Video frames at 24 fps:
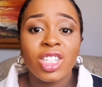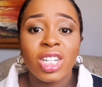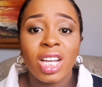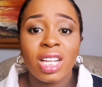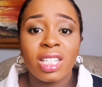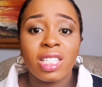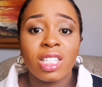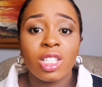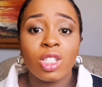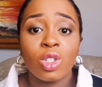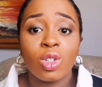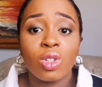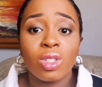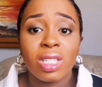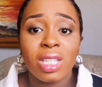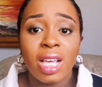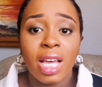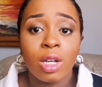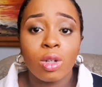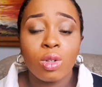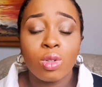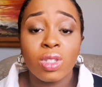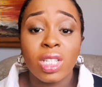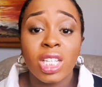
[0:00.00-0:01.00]
charting your
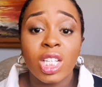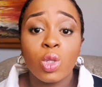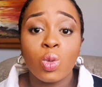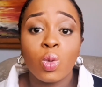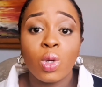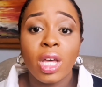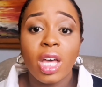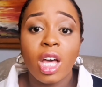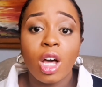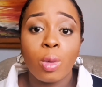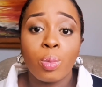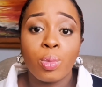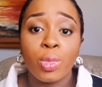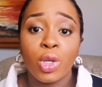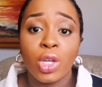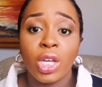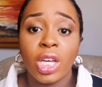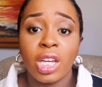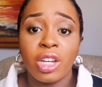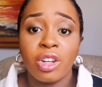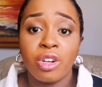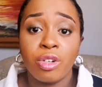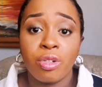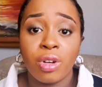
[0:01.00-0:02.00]
cycles. It will help you
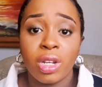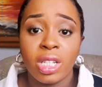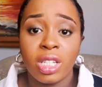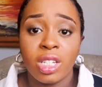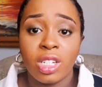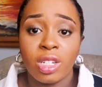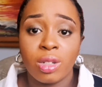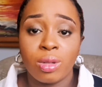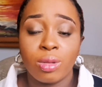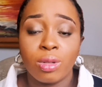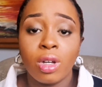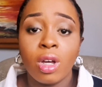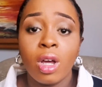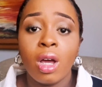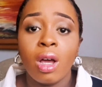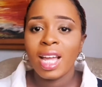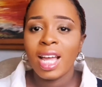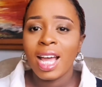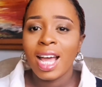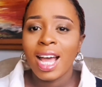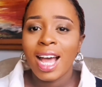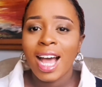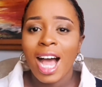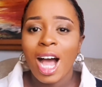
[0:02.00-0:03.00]
a great deal.
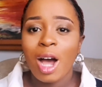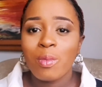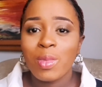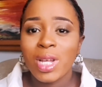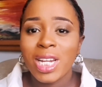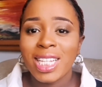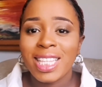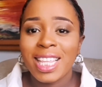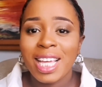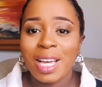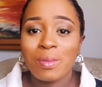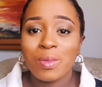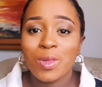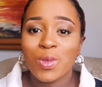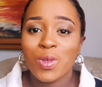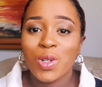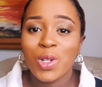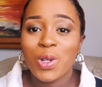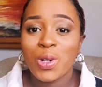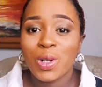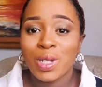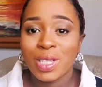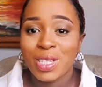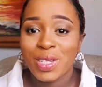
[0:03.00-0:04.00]
How many times will
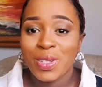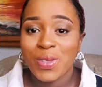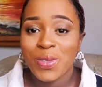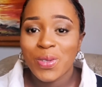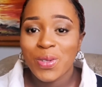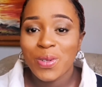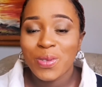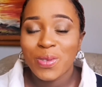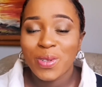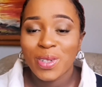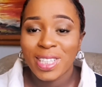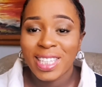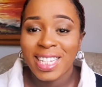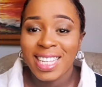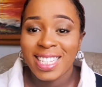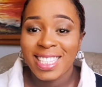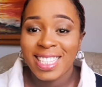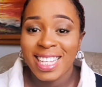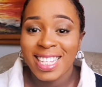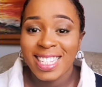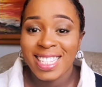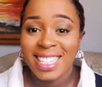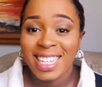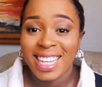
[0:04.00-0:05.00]
you continue to go for
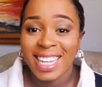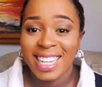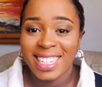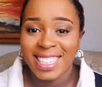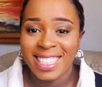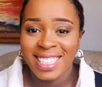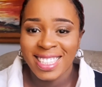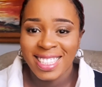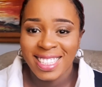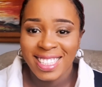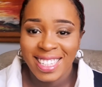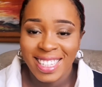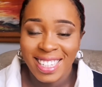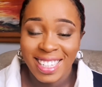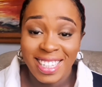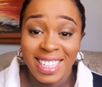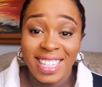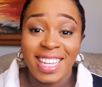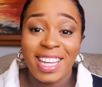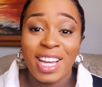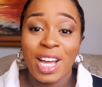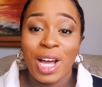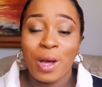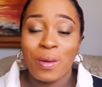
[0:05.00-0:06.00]
tests and scans?
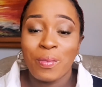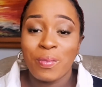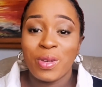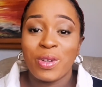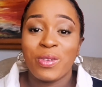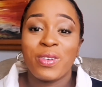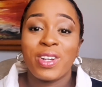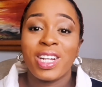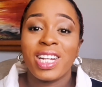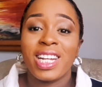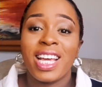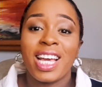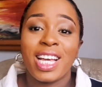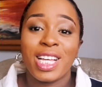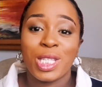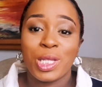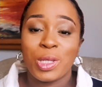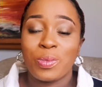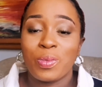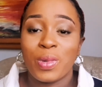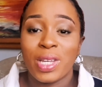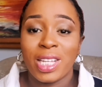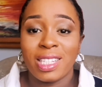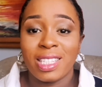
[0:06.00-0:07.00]
It can be really
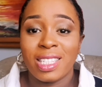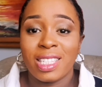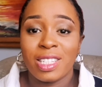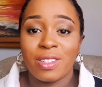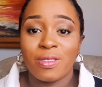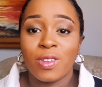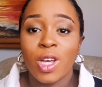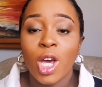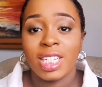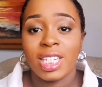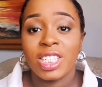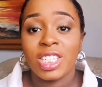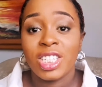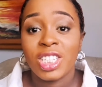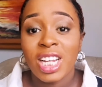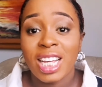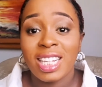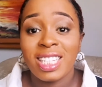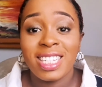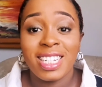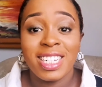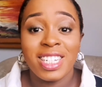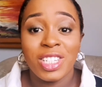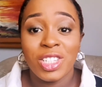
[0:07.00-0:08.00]
expensive.
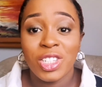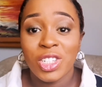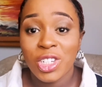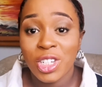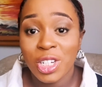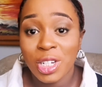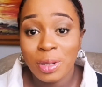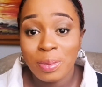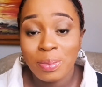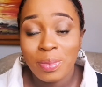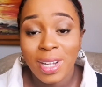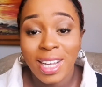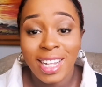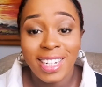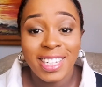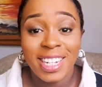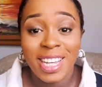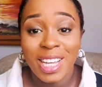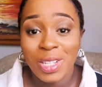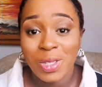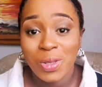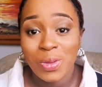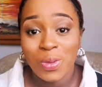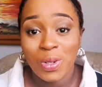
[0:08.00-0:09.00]
Charting is cheap, and
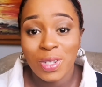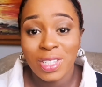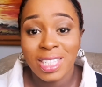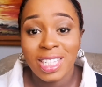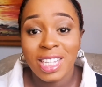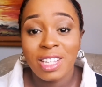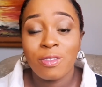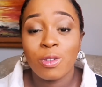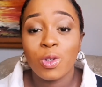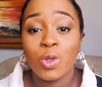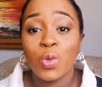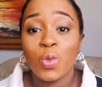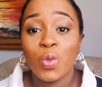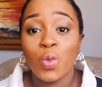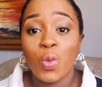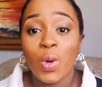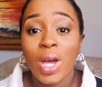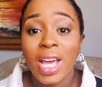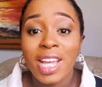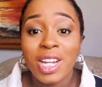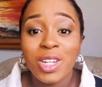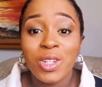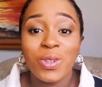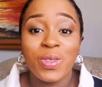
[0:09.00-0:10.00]
guess what? Even
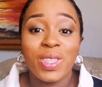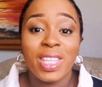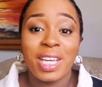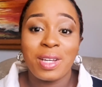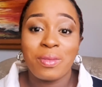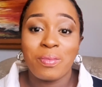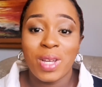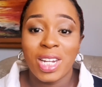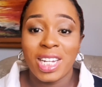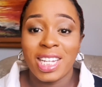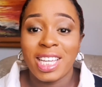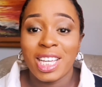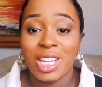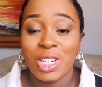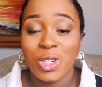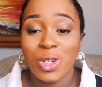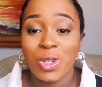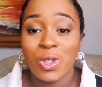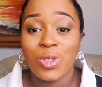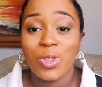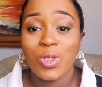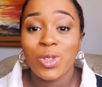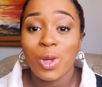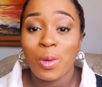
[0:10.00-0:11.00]
when you take
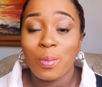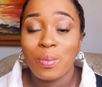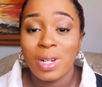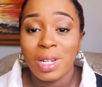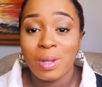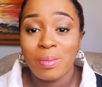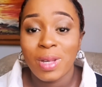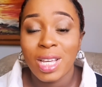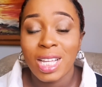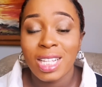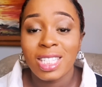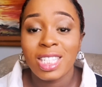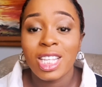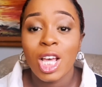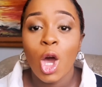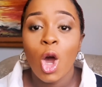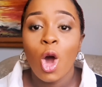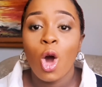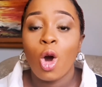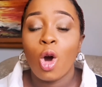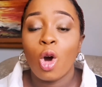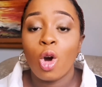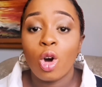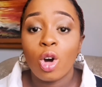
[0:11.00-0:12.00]
medications, supplements,
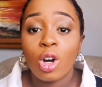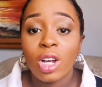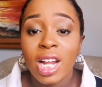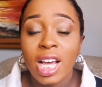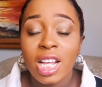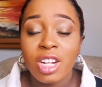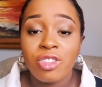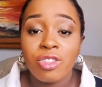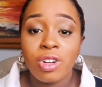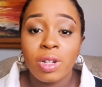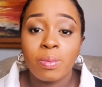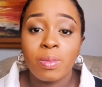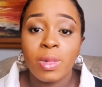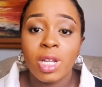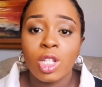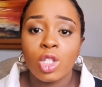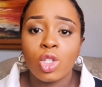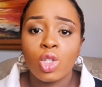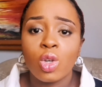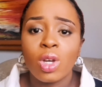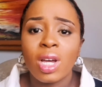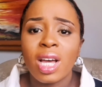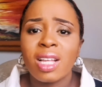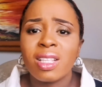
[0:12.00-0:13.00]
or other
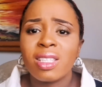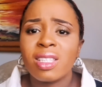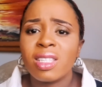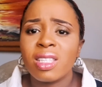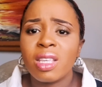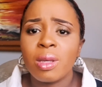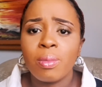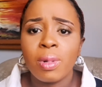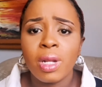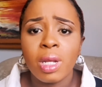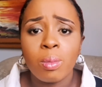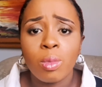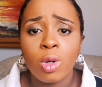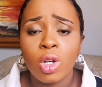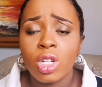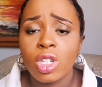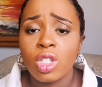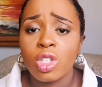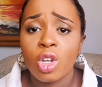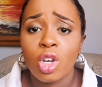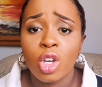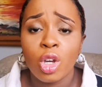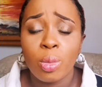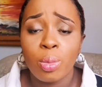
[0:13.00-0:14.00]
treatments, you can simply
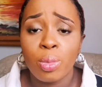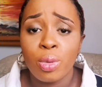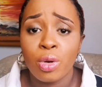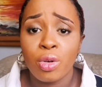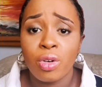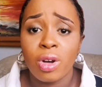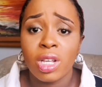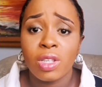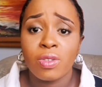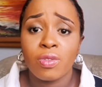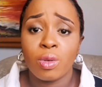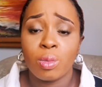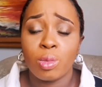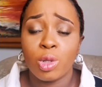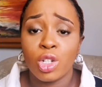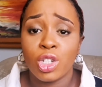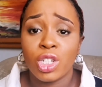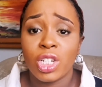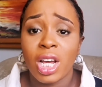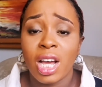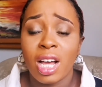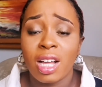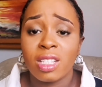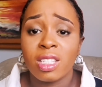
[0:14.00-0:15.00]
monitor your progress from your
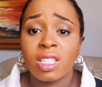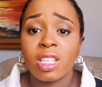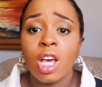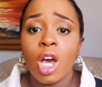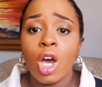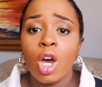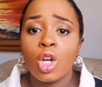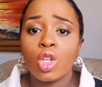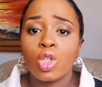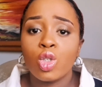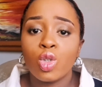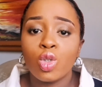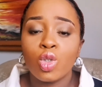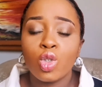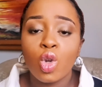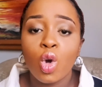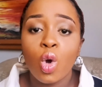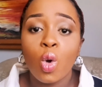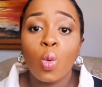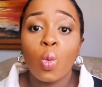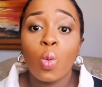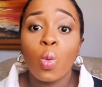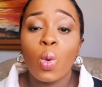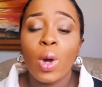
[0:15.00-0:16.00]
charts to
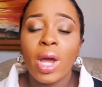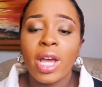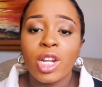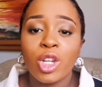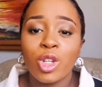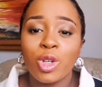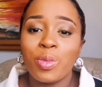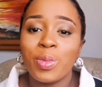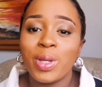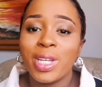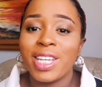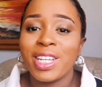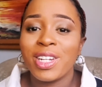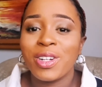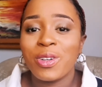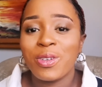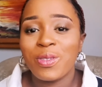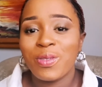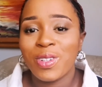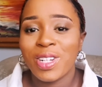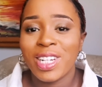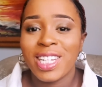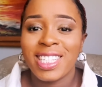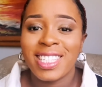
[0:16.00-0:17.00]
know when you begin
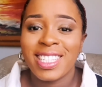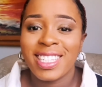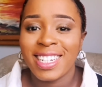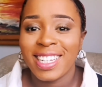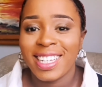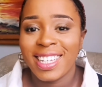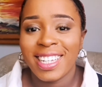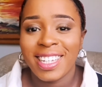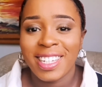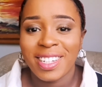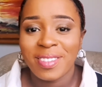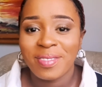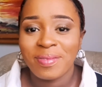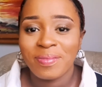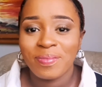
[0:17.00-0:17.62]
ovulating again.